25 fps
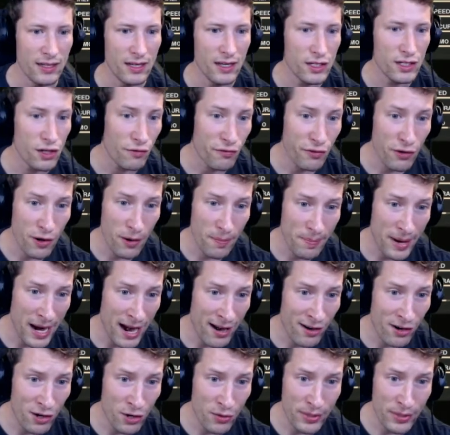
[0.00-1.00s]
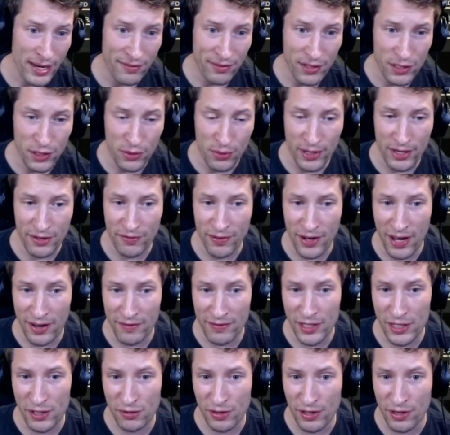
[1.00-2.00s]
So for our barrel, we have the
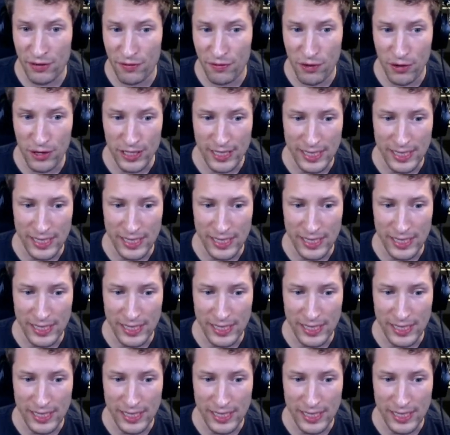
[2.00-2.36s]
25-inch reinforced